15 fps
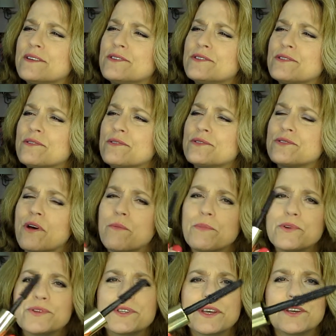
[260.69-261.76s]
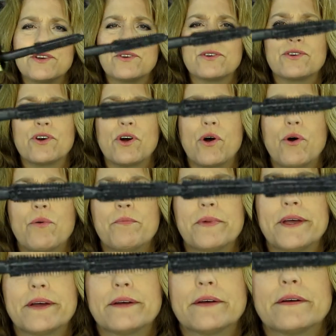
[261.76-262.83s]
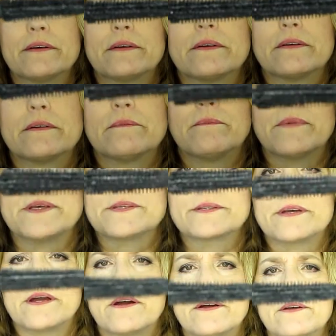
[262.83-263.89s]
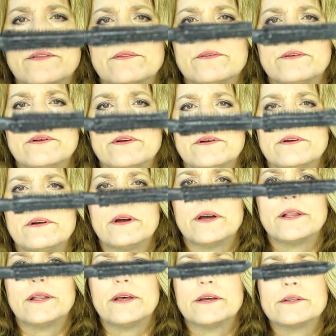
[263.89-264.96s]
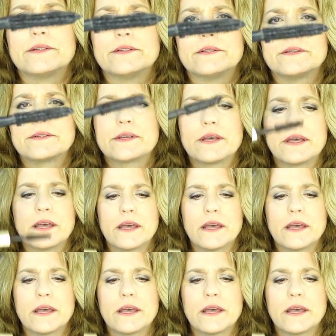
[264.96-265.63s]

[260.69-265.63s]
So it's almost like you're combing mascara through your eyelashes